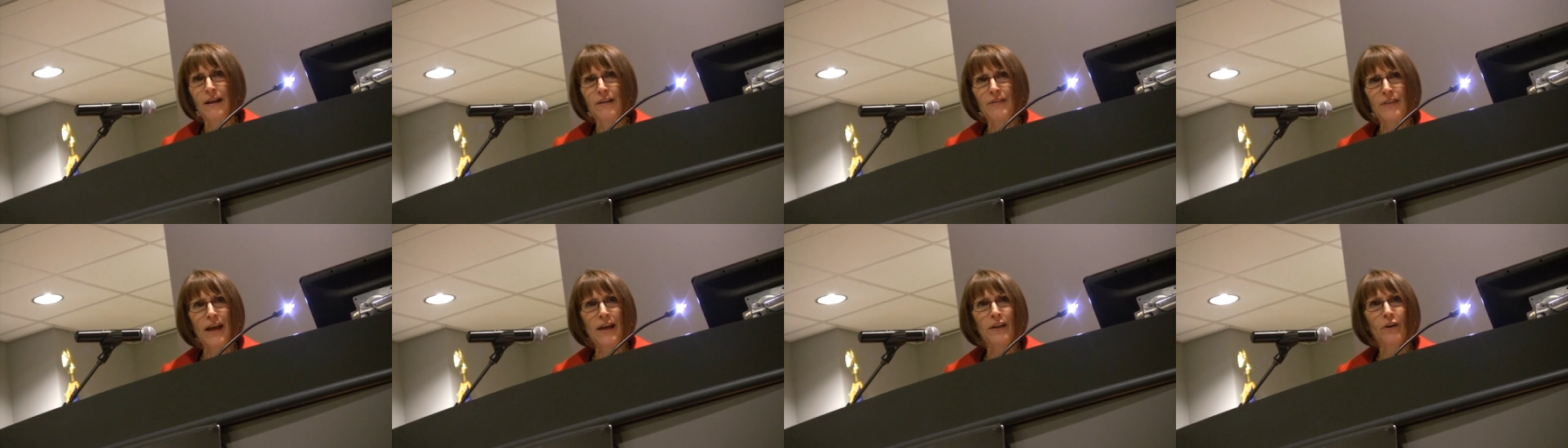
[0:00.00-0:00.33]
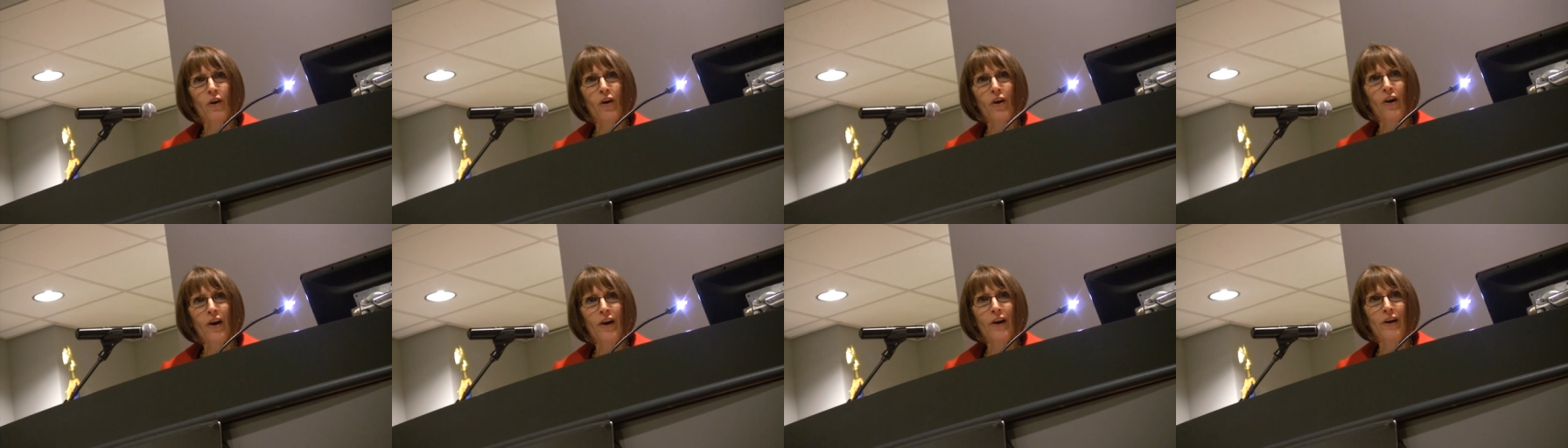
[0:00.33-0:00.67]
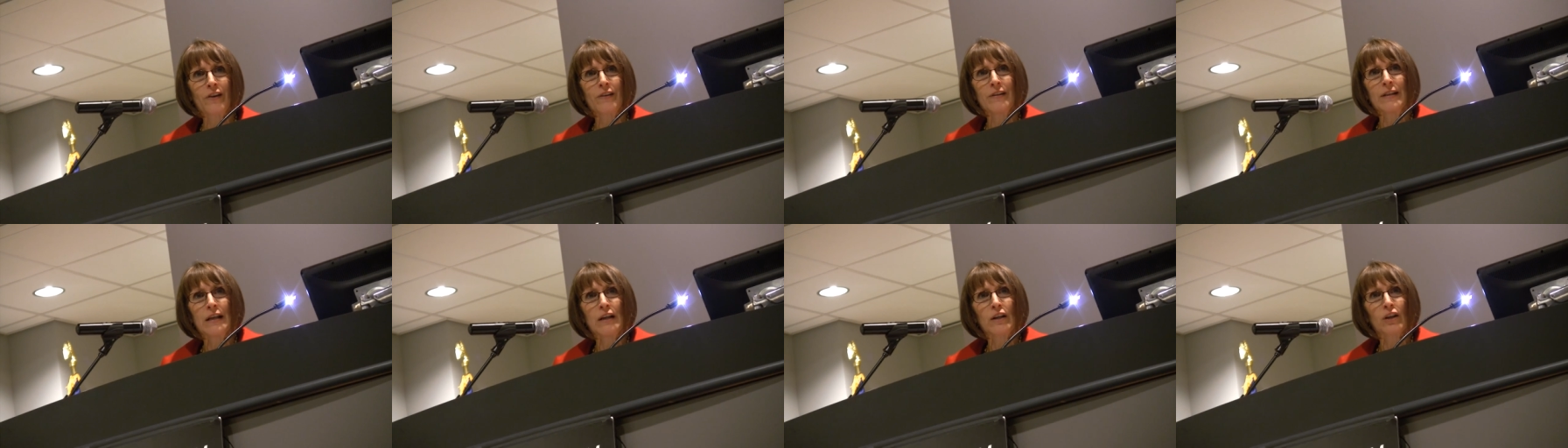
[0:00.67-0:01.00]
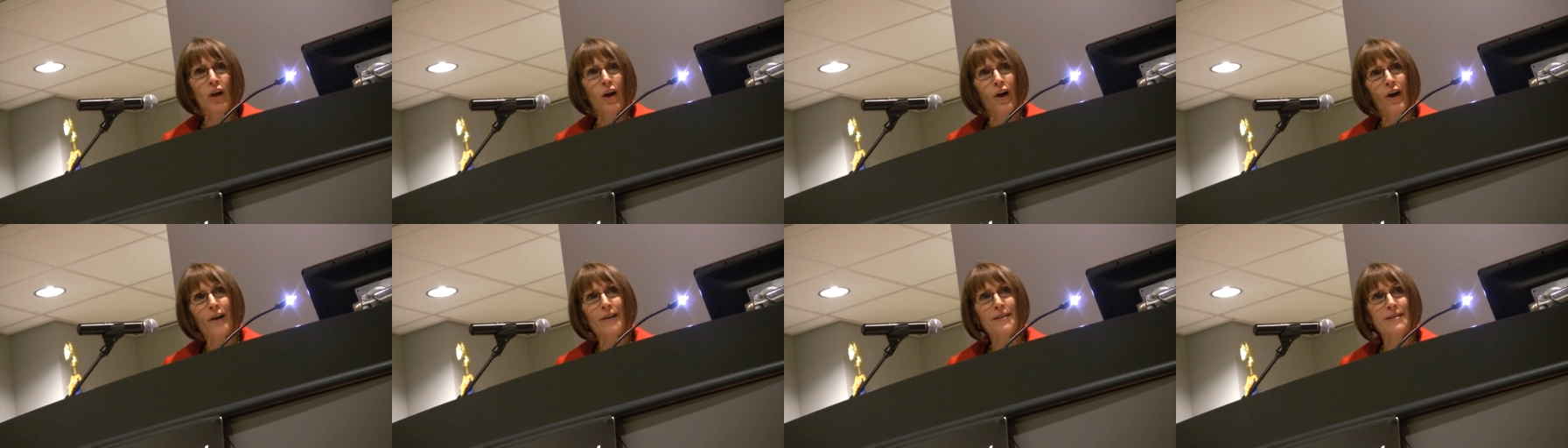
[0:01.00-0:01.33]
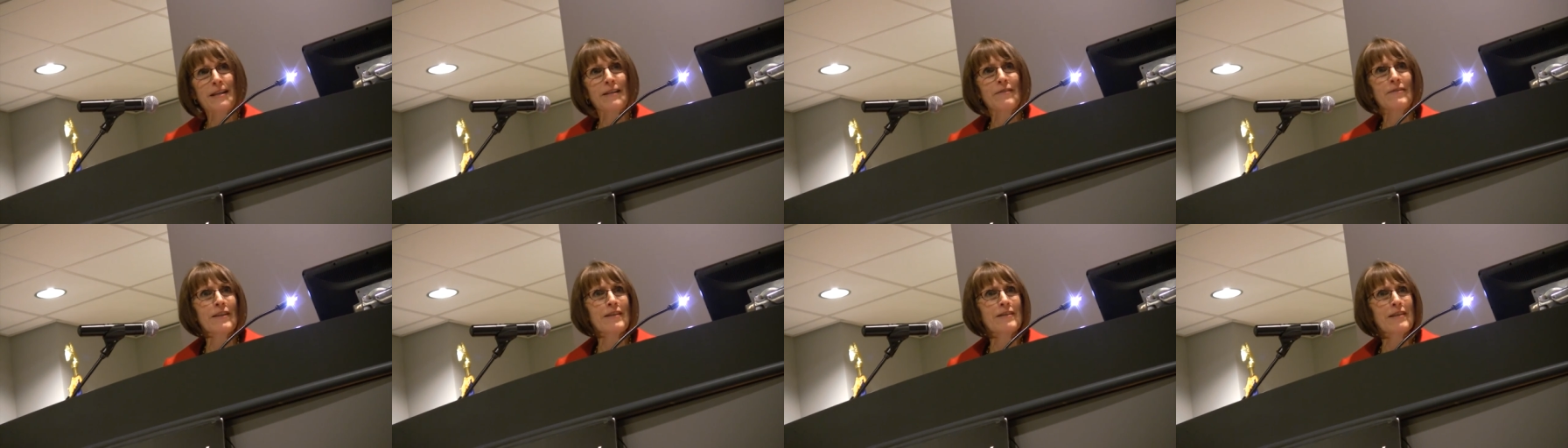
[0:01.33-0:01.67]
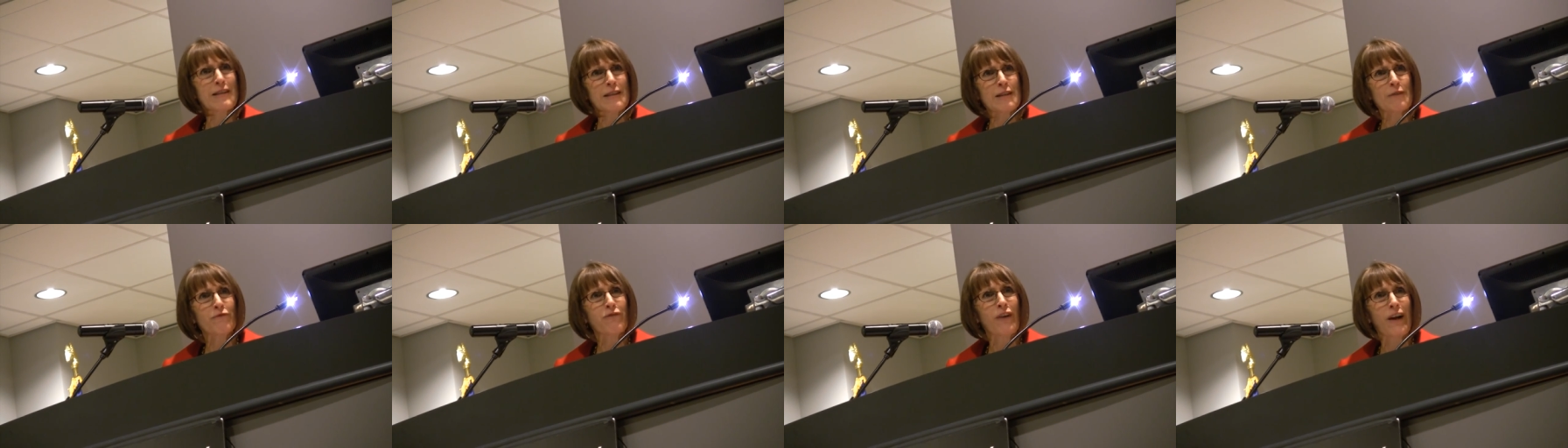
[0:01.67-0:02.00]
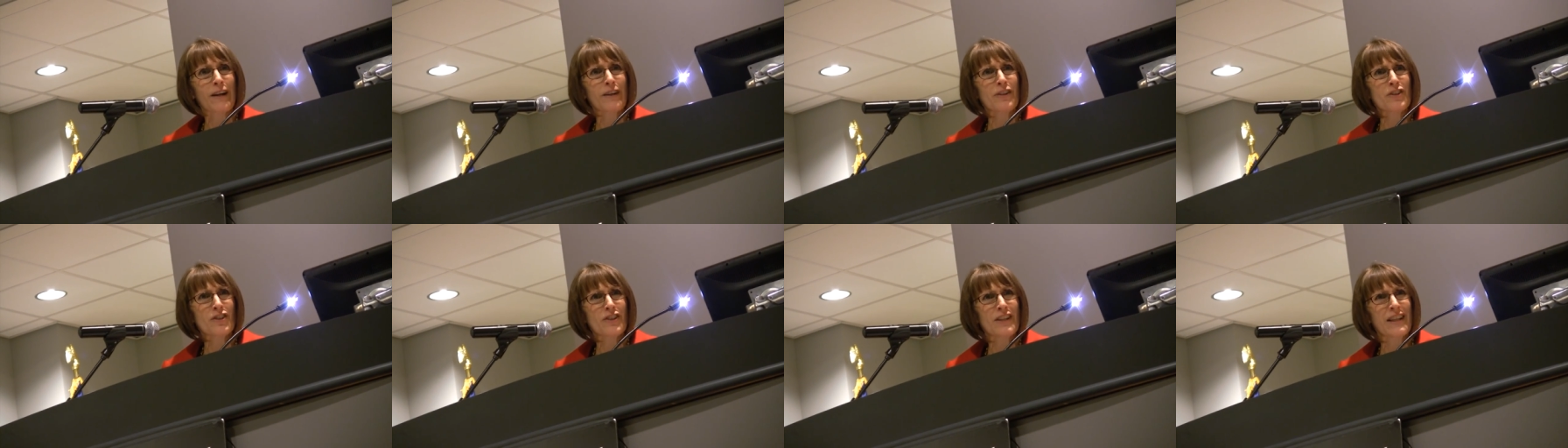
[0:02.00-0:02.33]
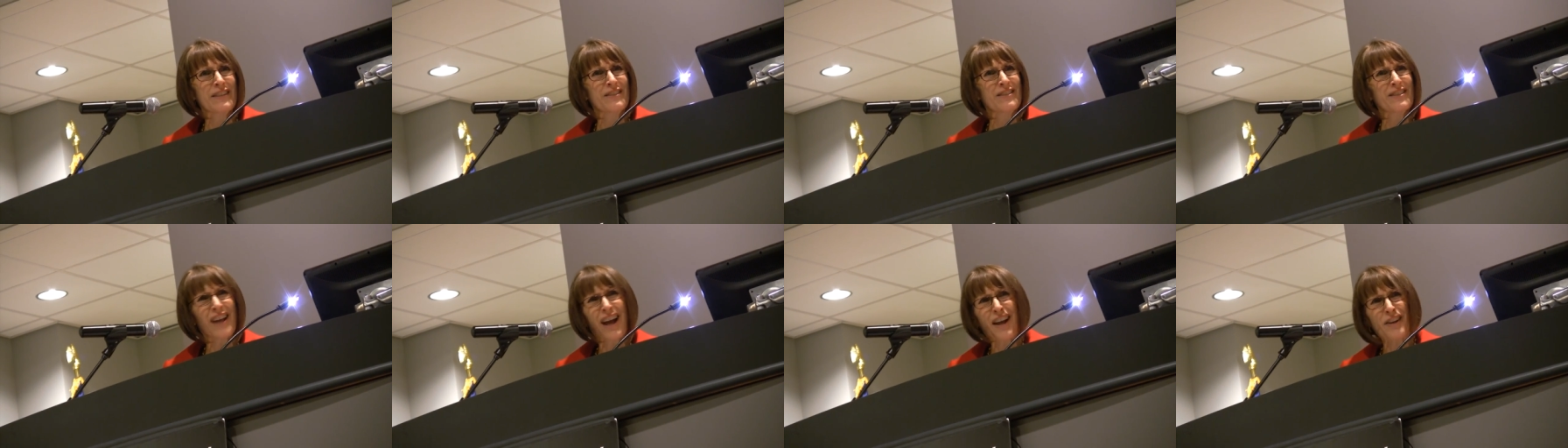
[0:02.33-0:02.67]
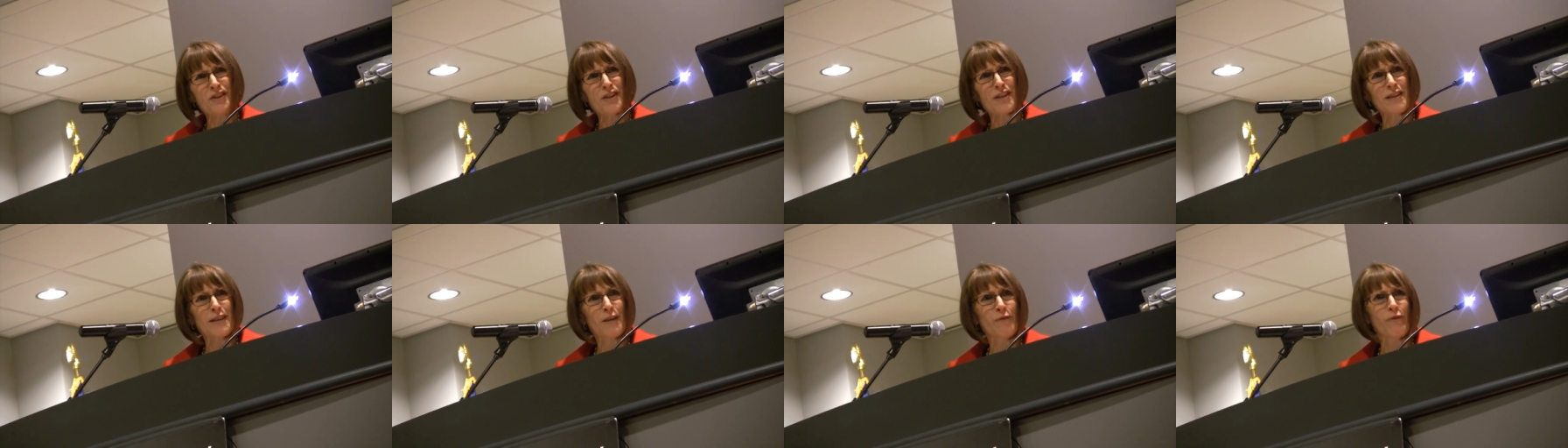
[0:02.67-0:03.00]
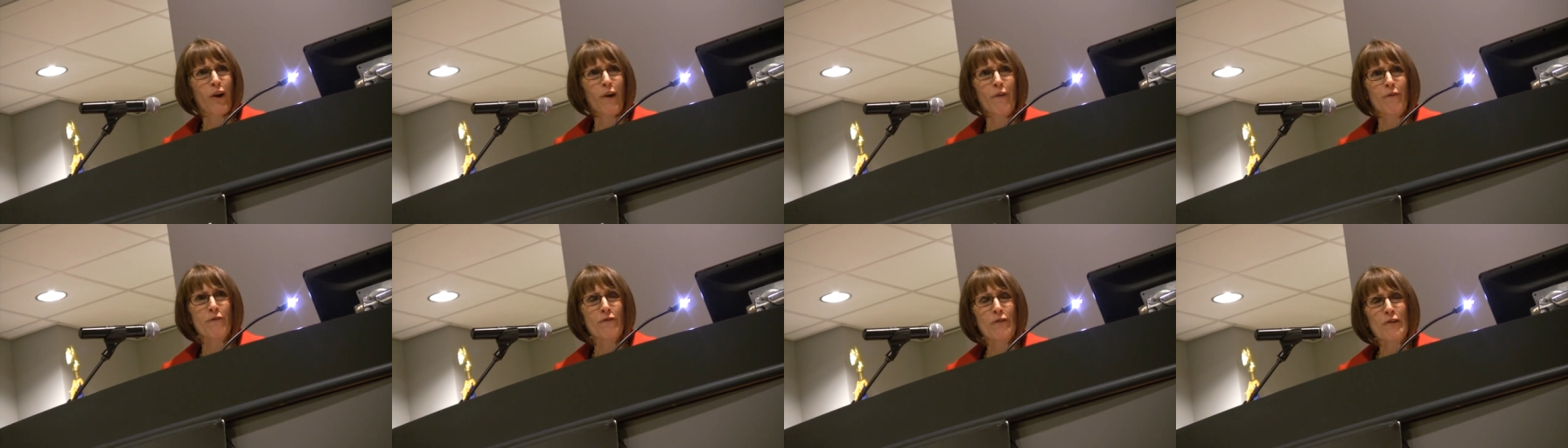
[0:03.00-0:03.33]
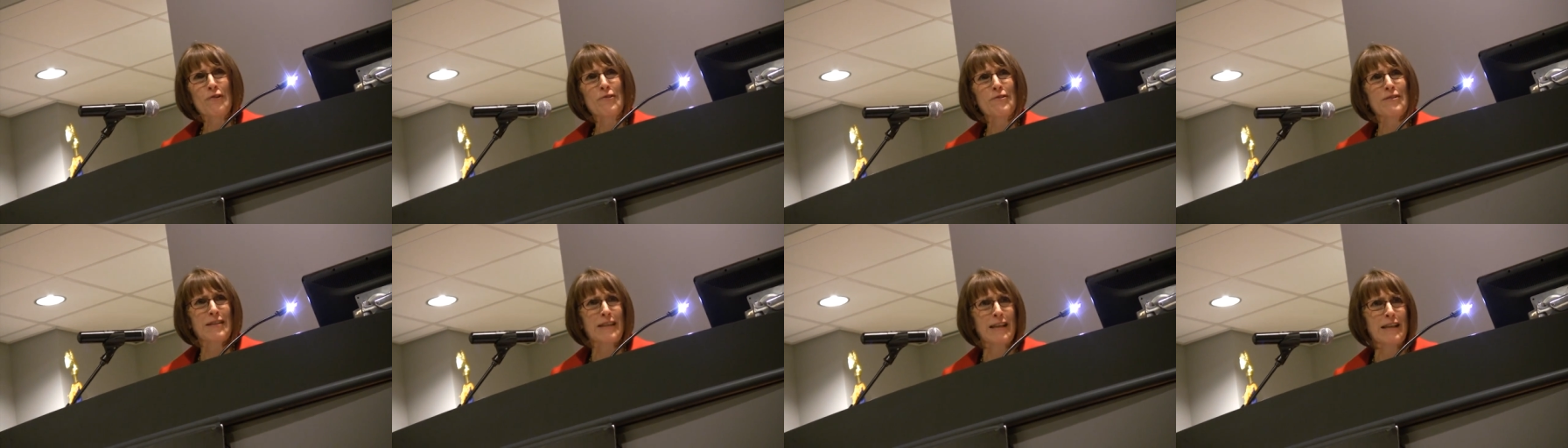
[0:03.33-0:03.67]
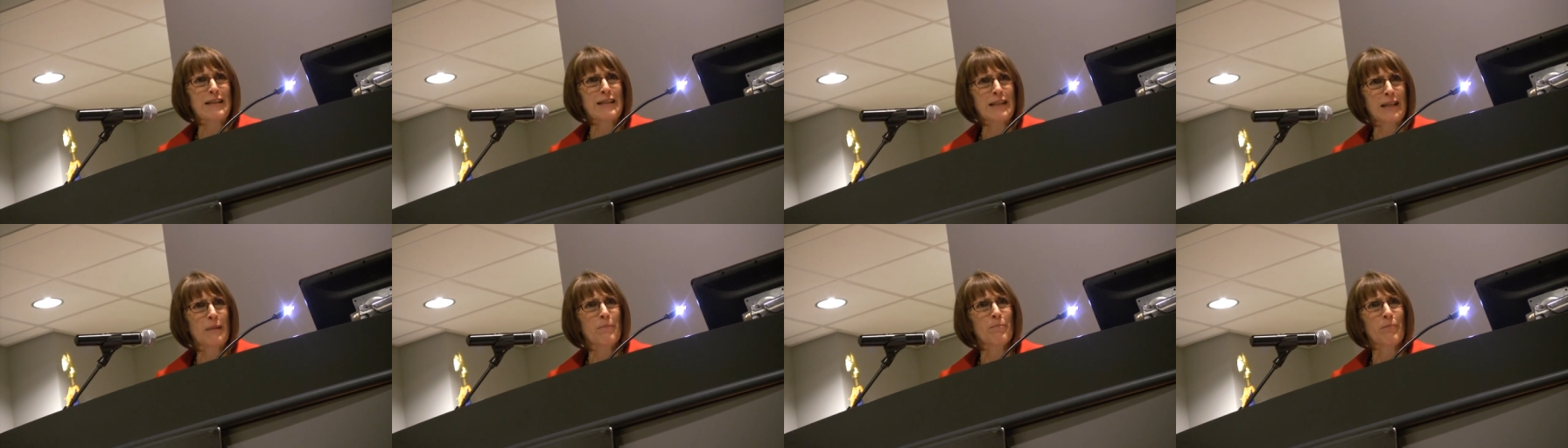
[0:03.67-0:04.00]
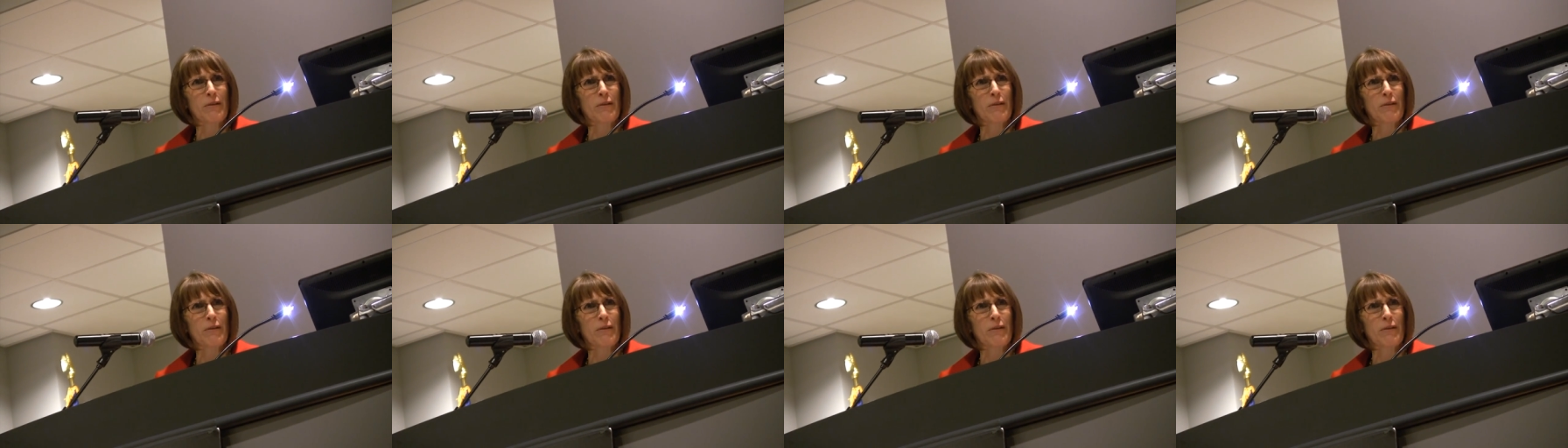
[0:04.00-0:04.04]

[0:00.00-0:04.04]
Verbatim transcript: that are causing the dysfunction, not just of our food system,